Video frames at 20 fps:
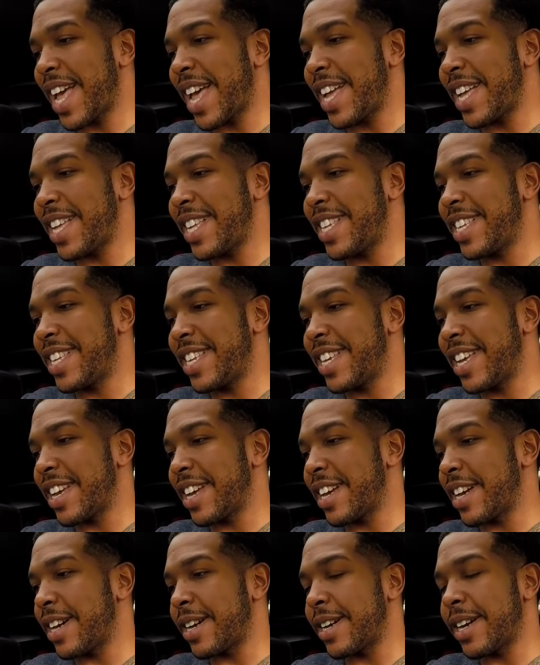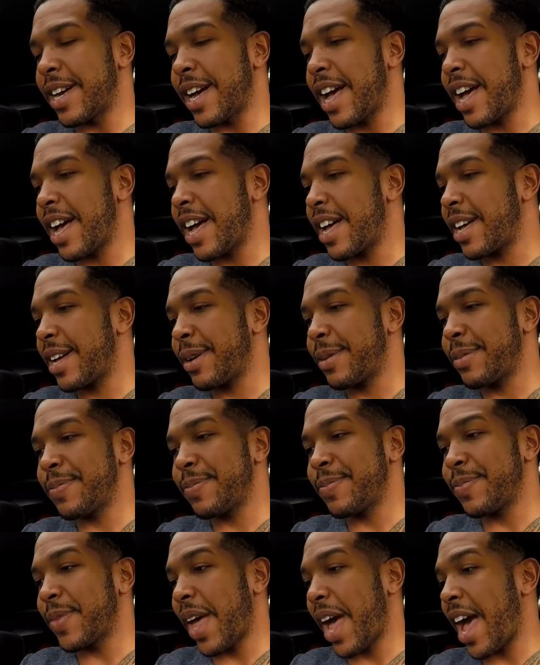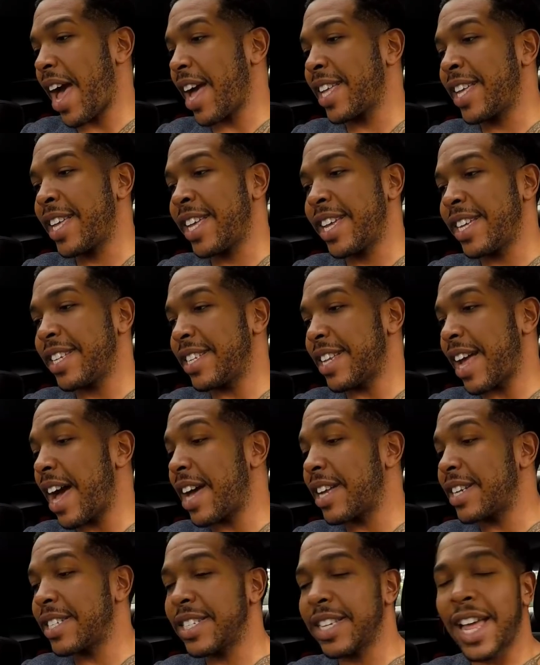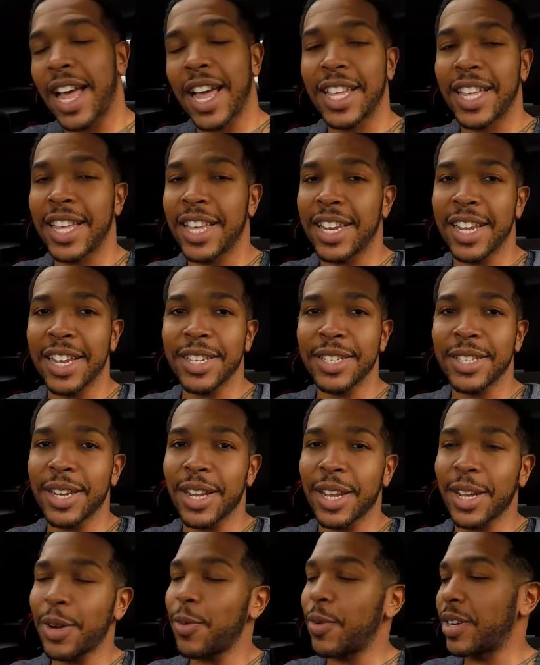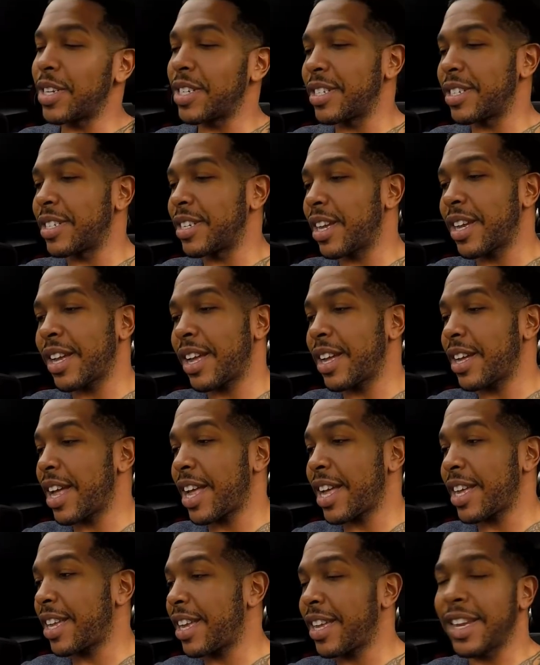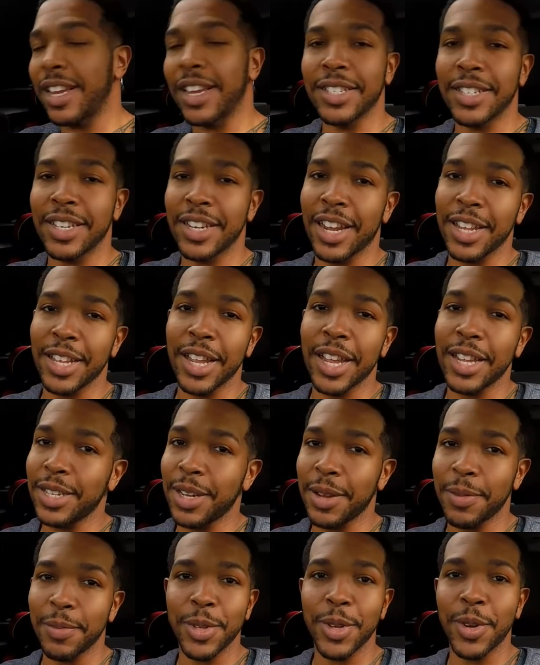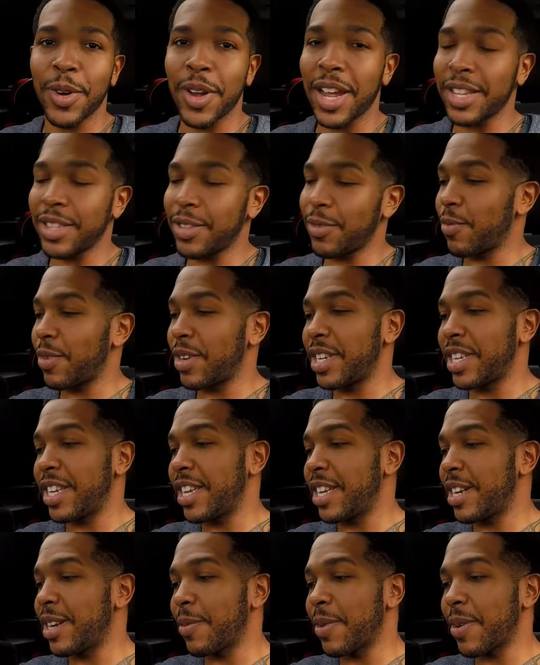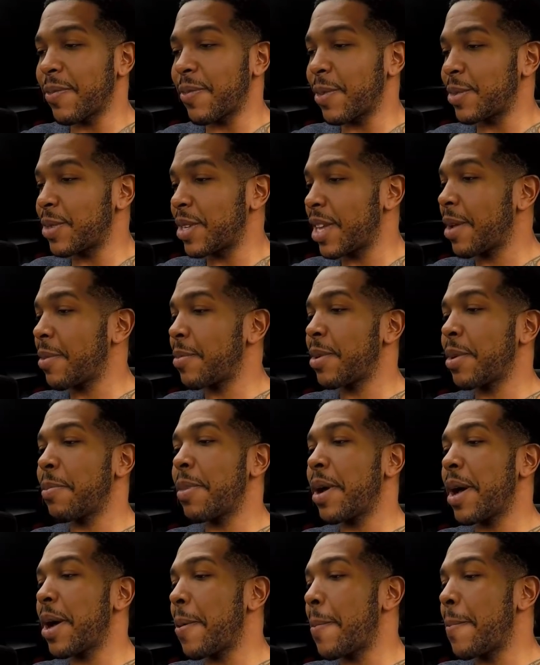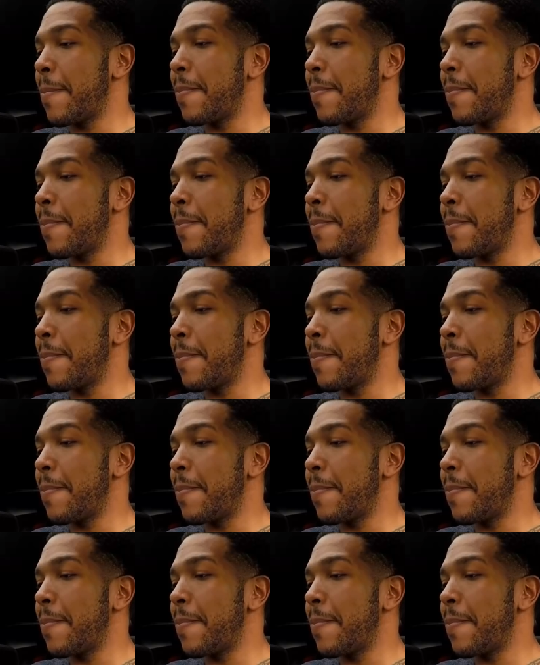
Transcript: Yeah, I can't answer that question. I can't answer that. Yeah, that's something you're gonna have to really hit up Infotainment about.